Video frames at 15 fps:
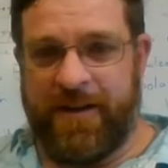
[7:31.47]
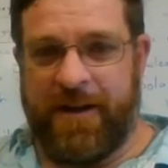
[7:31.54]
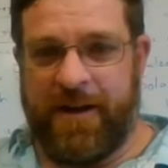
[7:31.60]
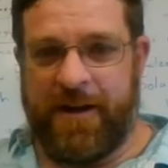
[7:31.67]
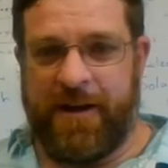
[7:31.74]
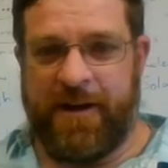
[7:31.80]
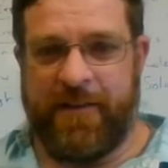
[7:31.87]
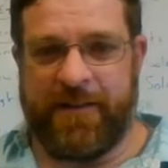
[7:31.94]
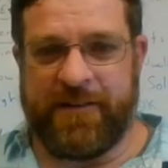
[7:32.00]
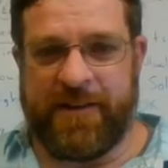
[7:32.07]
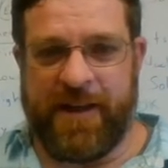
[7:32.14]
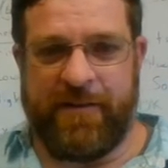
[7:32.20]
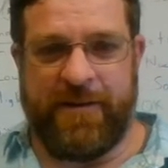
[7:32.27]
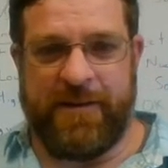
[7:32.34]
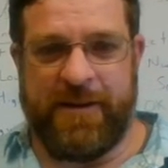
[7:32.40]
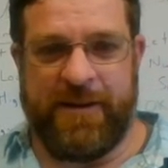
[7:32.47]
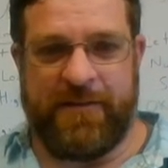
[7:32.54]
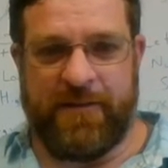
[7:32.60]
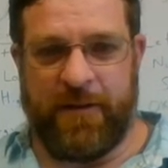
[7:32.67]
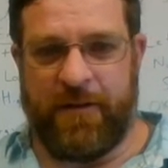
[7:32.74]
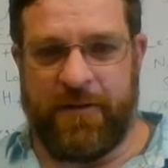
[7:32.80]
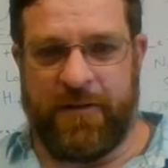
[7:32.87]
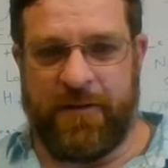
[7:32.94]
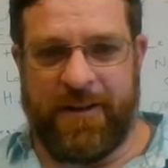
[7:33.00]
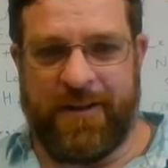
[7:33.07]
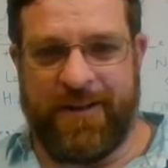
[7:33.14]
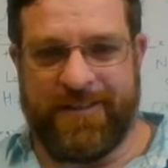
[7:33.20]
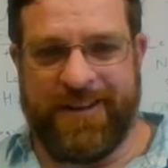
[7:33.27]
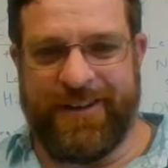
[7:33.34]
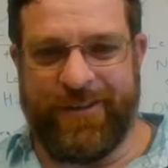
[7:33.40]
Uh, and that's kind of a neat little uh,
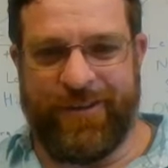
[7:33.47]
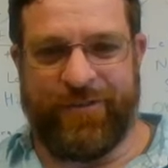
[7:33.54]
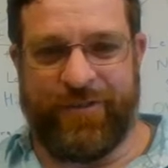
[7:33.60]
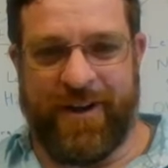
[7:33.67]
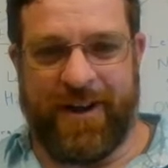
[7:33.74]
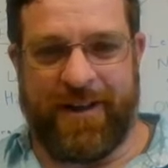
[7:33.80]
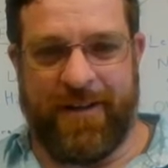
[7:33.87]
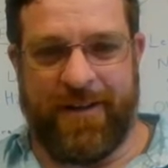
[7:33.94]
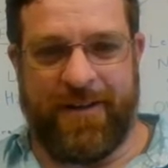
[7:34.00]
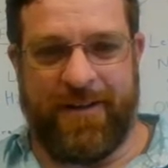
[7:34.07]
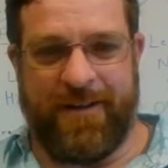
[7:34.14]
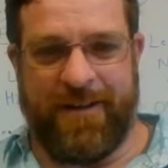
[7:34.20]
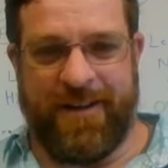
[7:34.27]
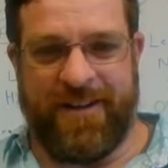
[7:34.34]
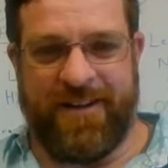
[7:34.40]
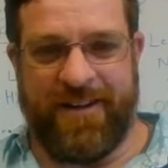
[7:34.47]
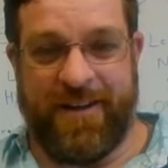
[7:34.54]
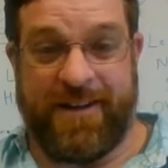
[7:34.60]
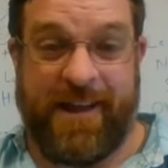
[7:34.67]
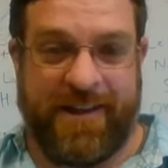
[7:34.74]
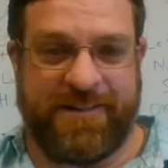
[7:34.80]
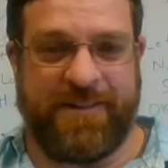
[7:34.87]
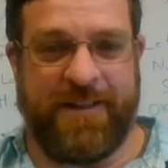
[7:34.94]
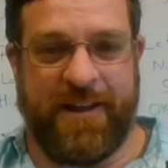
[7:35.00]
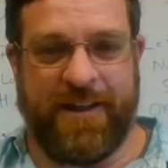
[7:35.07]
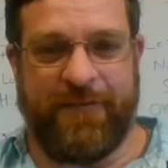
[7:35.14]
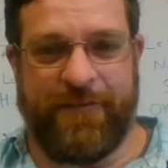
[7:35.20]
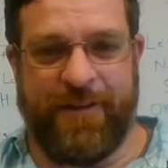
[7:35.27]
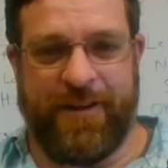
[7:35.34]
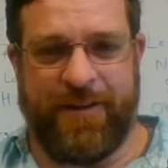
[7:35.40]
neat little trick, uh, uh a nice thing
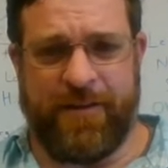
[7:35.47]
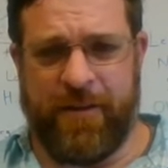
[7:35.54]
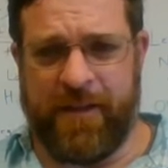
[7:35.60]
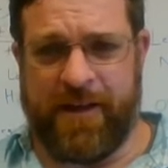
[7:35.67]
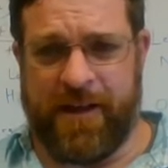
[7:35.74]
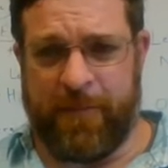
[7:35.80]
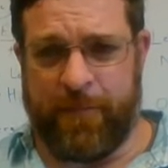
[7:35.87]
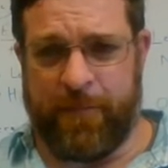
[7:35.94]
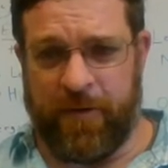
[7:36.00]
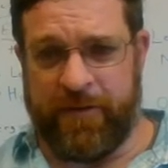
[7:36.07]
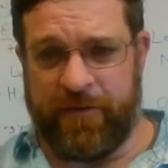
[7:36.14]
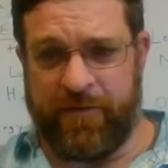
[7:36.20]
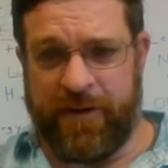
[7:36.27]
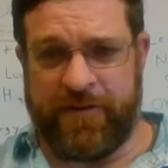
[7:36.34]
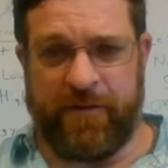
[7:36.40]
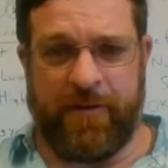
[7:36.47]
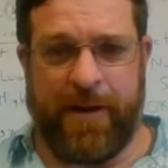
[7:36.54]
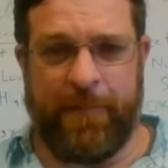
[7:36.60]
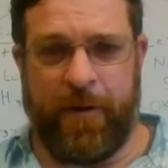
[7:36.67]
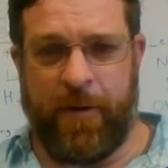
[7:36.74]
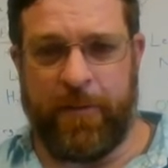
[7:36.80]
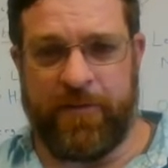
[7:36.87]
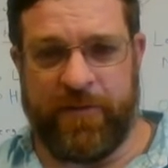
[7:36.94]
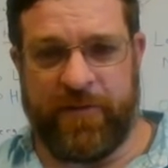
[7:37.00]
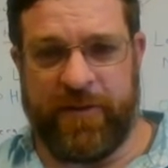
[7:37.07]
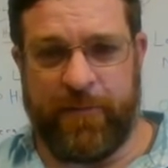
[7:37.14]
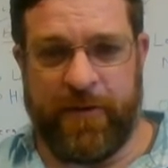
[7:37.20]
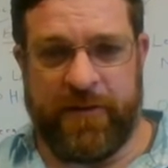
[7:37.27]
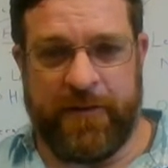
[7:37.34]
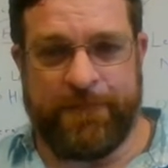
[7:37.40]
if uh, you're the kind of person that tries to grab bulbs for
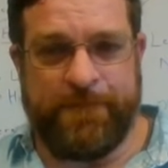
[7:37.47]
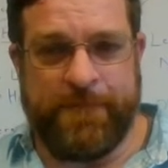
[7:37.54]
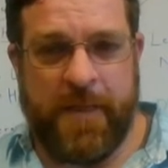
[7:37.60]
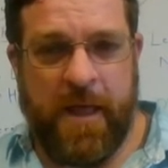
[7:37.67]
some reason.